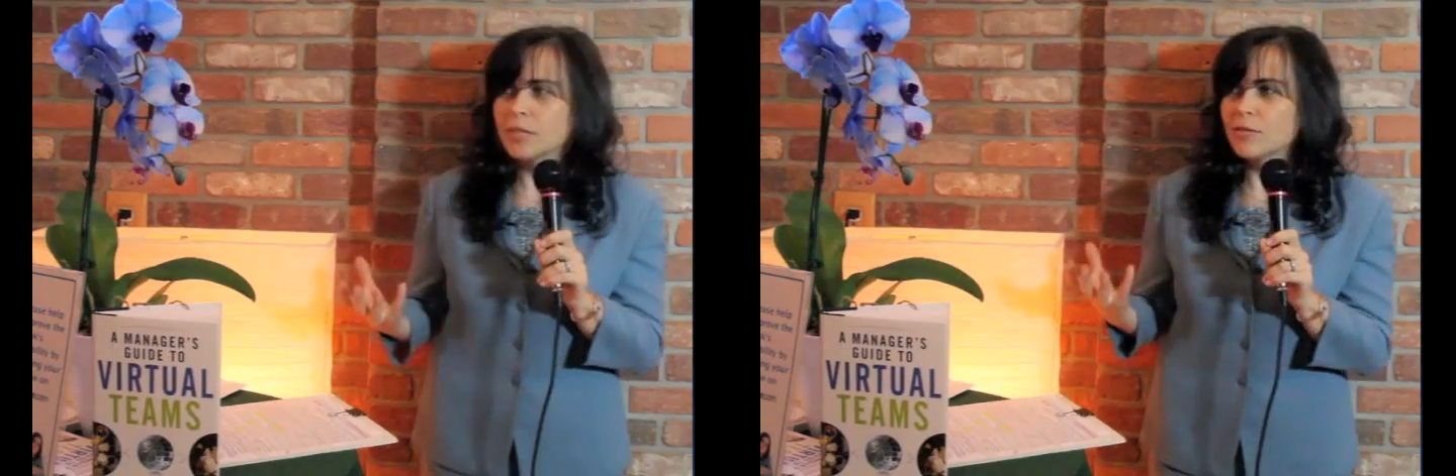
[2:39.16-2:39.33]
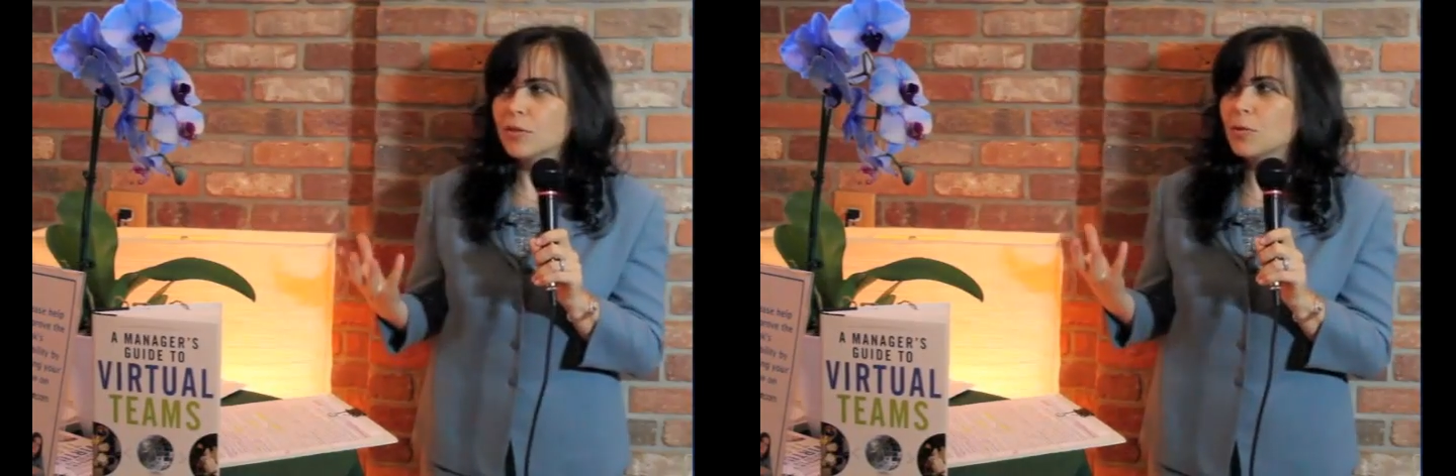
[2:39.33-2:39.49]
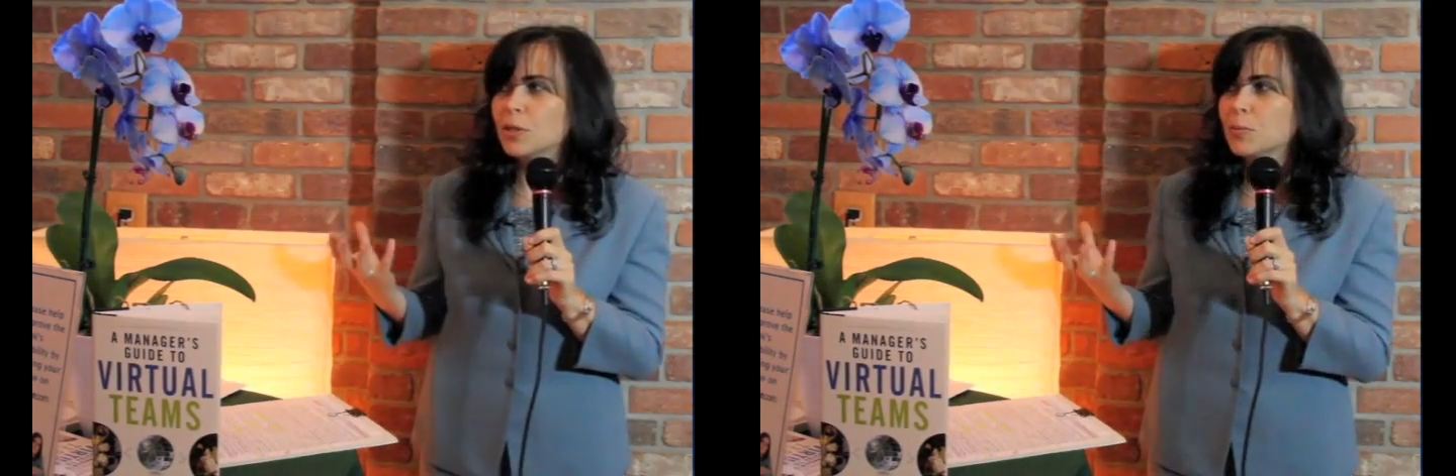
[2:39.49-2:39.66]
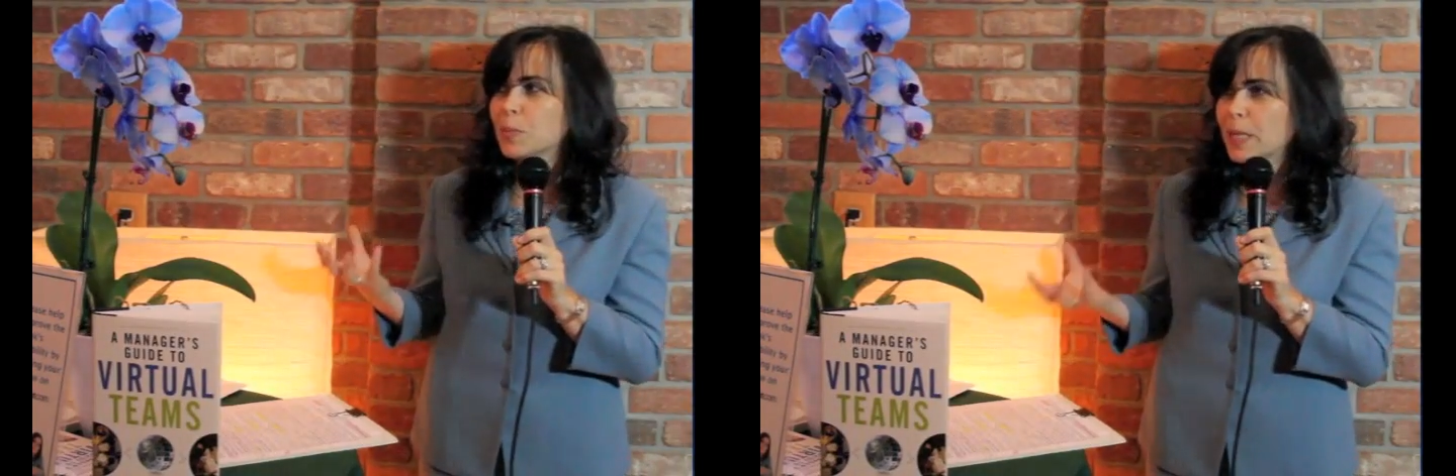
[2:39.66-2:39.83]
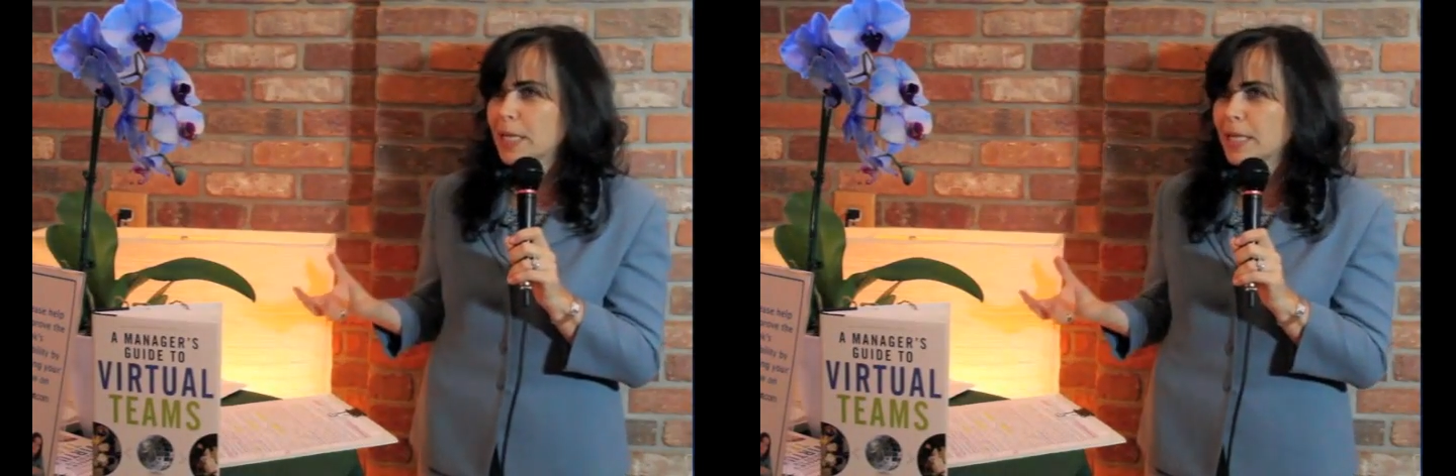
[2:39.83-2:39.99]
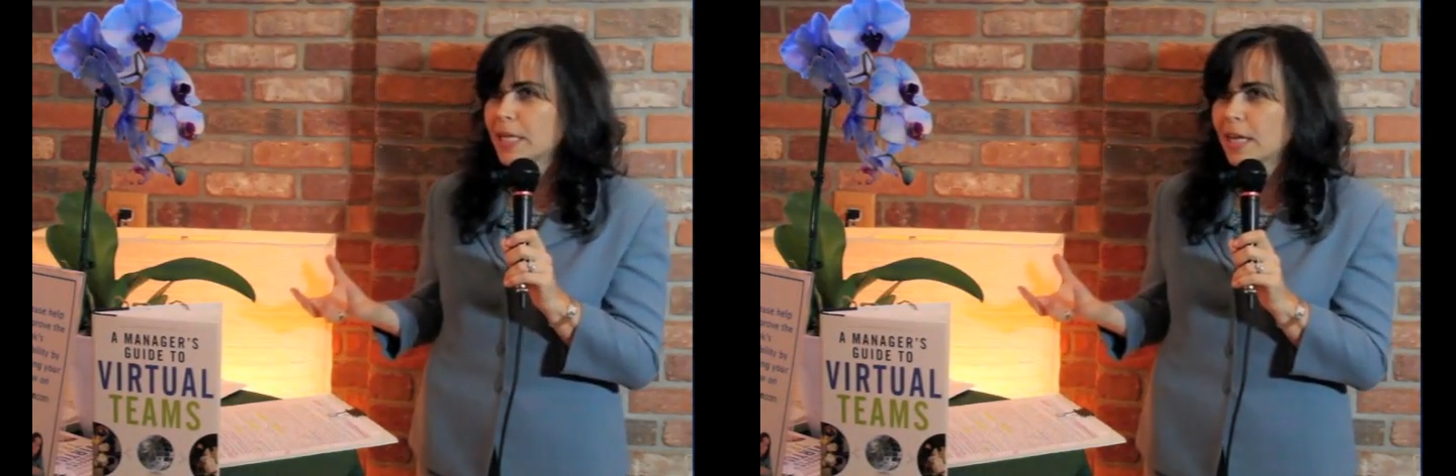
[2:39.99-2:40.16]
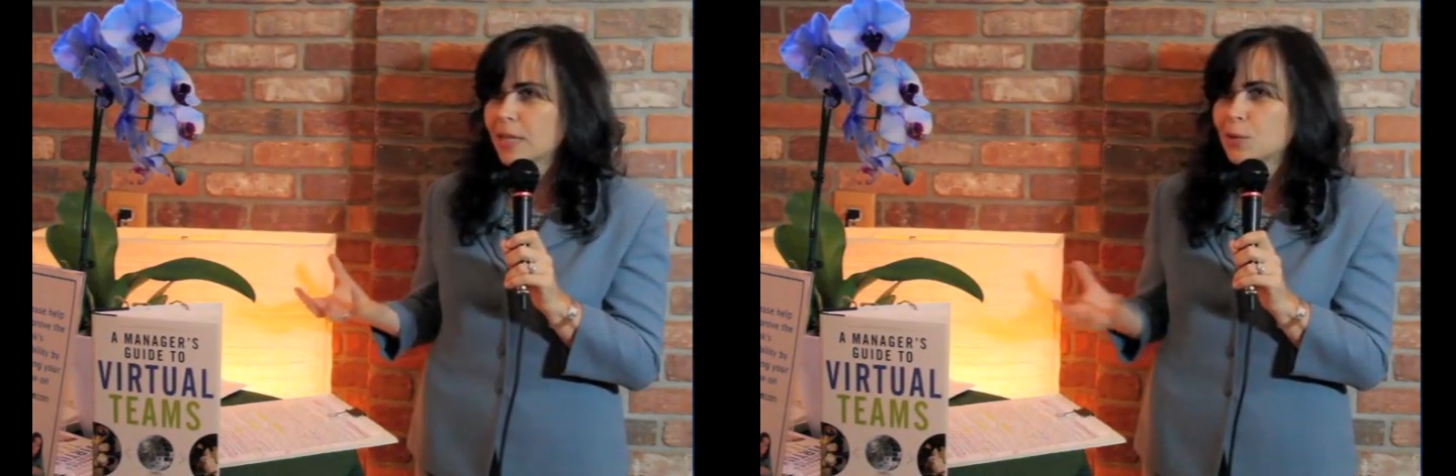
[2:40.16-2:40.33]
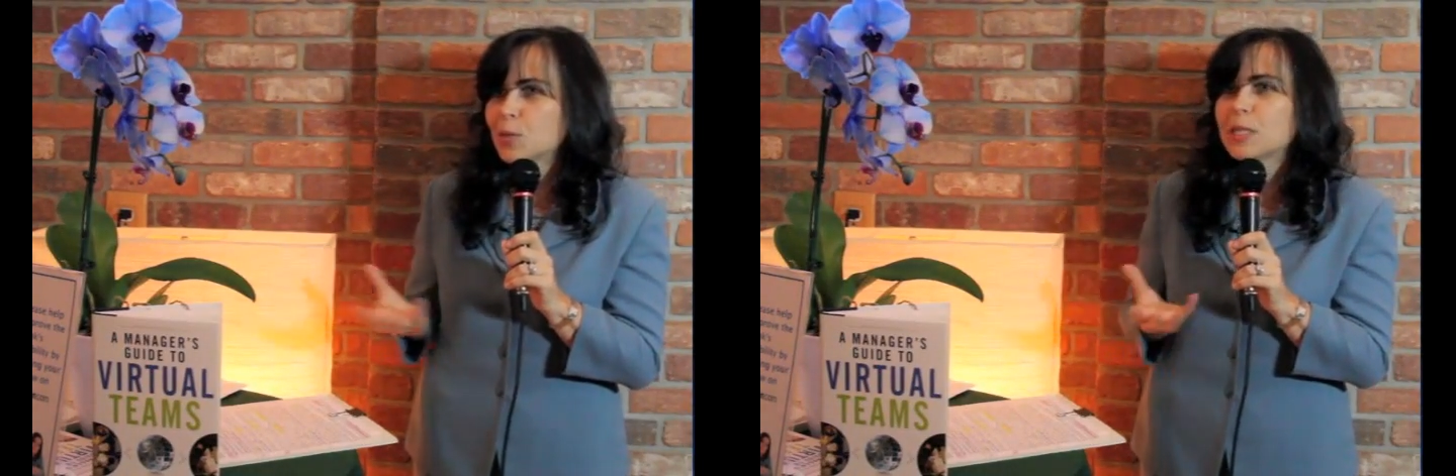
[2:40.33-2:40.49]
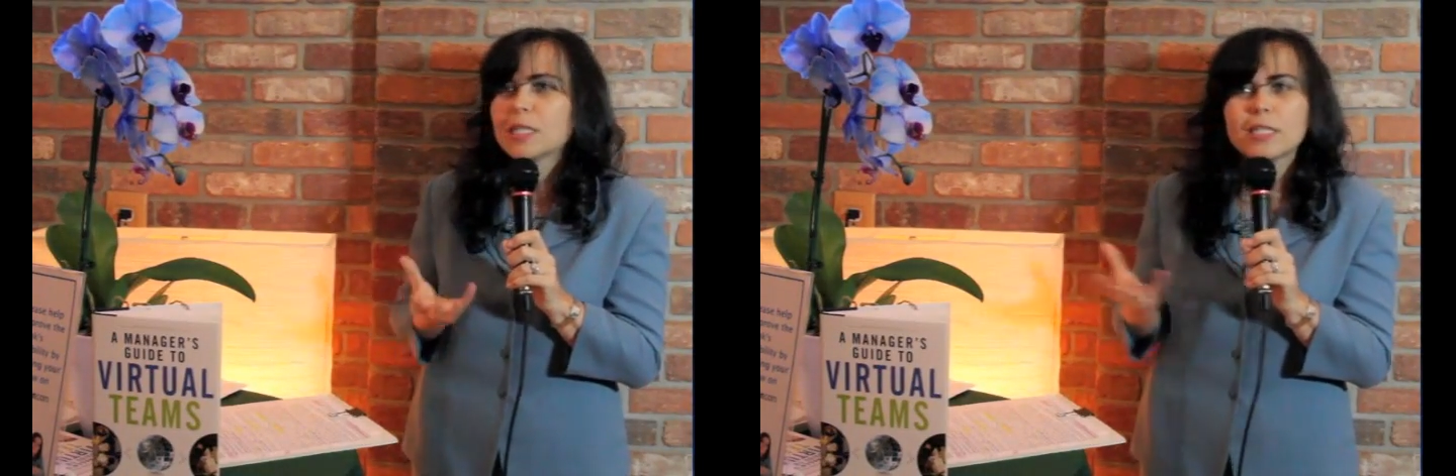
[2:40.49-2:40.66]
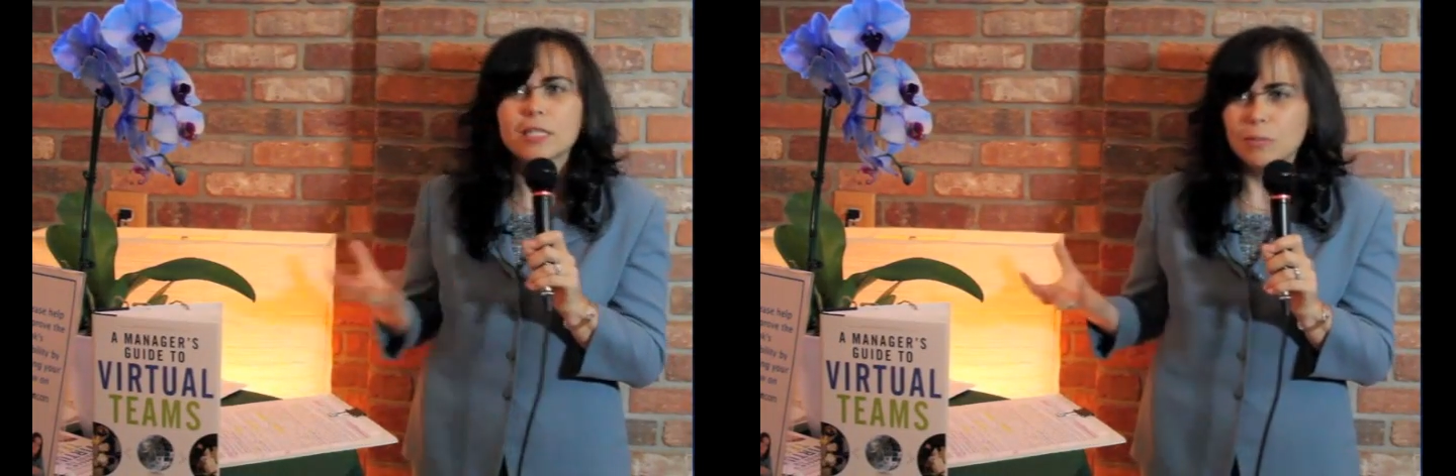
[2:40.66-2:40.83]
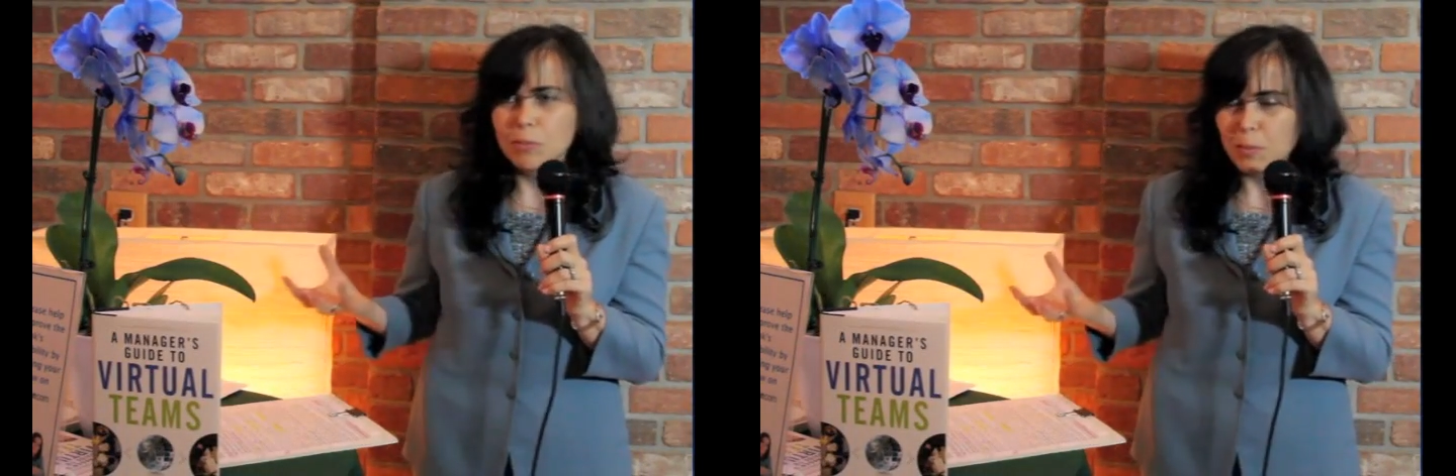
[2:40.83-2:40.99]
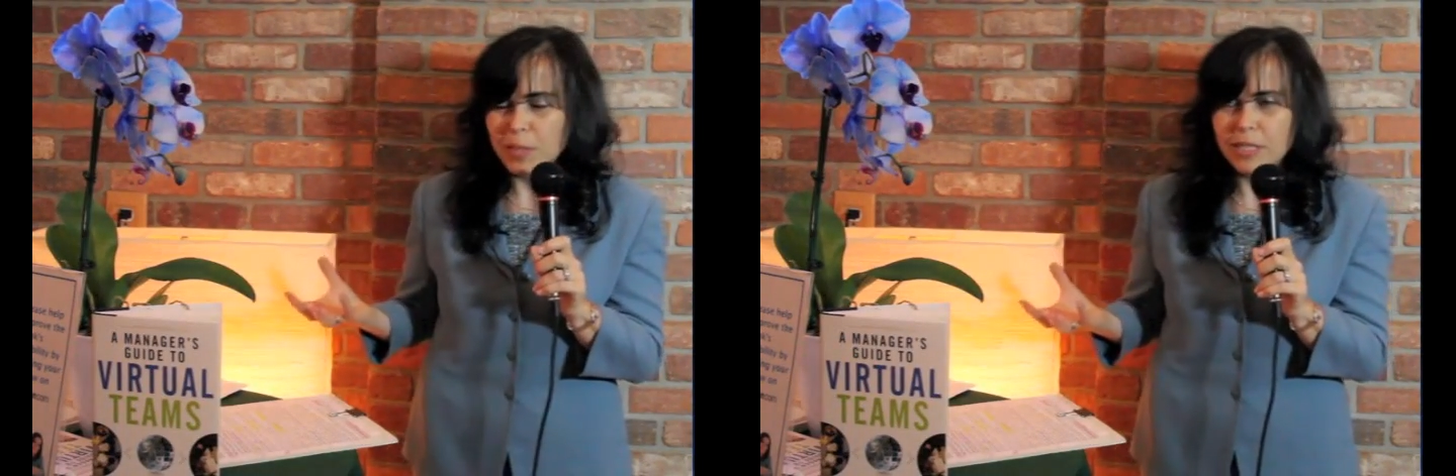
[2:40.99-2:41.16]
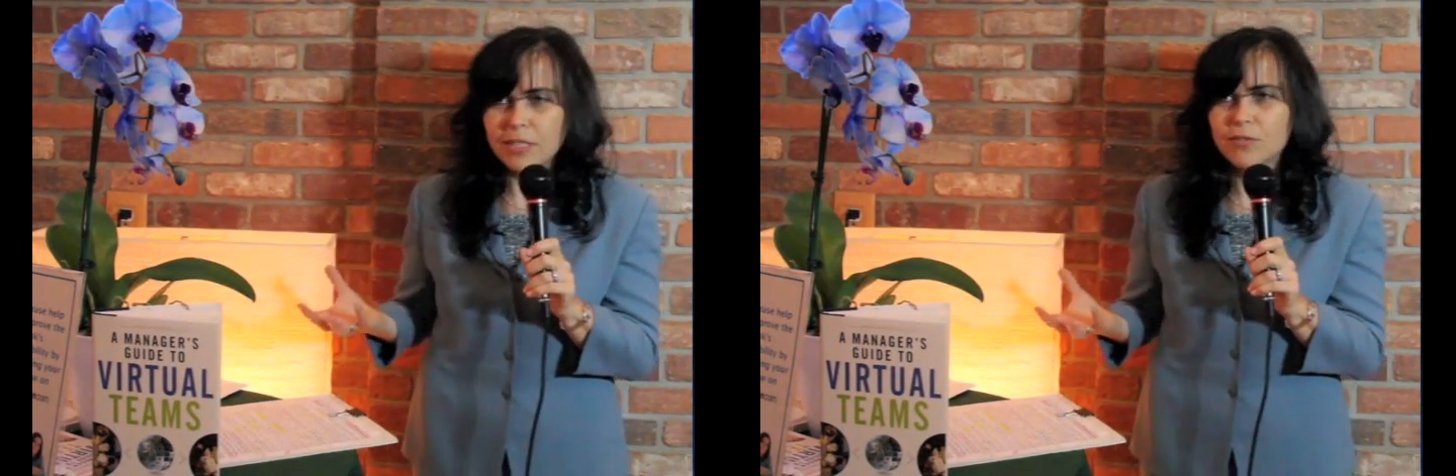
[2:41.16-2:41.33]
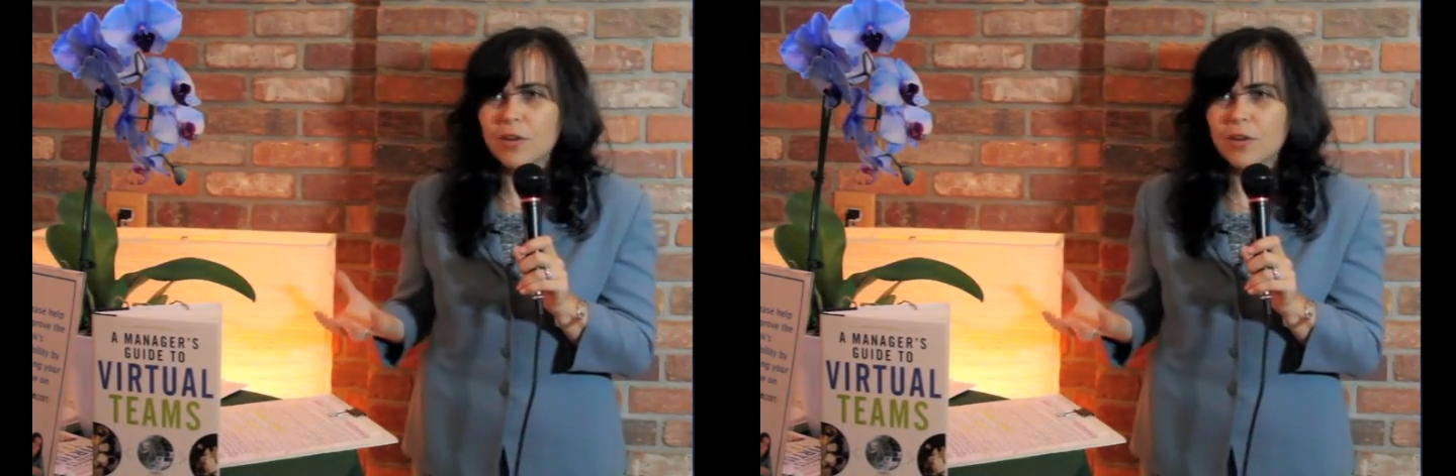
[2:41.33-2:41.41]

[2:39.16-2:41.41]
even know where to begin. He had no system in place